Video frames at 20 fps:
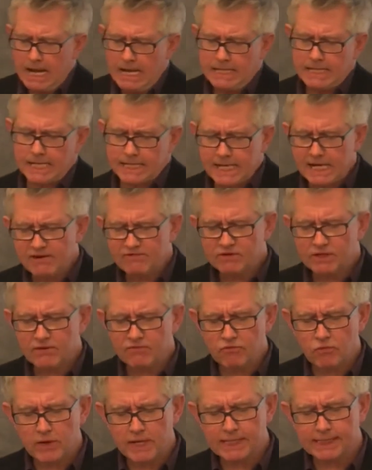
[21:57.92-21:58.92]
then even
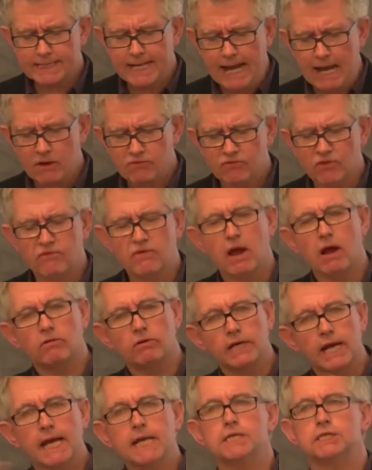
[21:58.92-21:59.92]
if we allow for
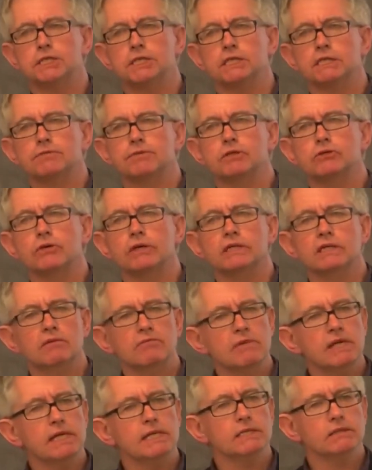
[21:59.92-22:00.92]
variations between the
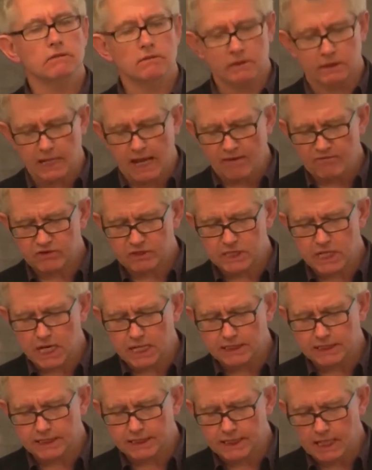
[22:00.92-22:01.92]
media and
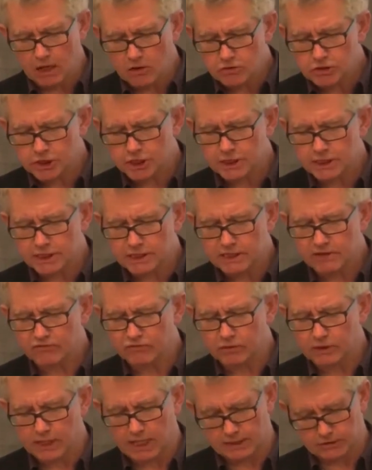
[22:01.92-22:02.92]
advertising cultures in
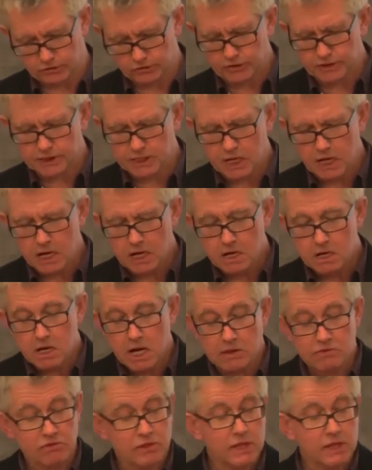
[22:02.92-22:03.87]
different countries, and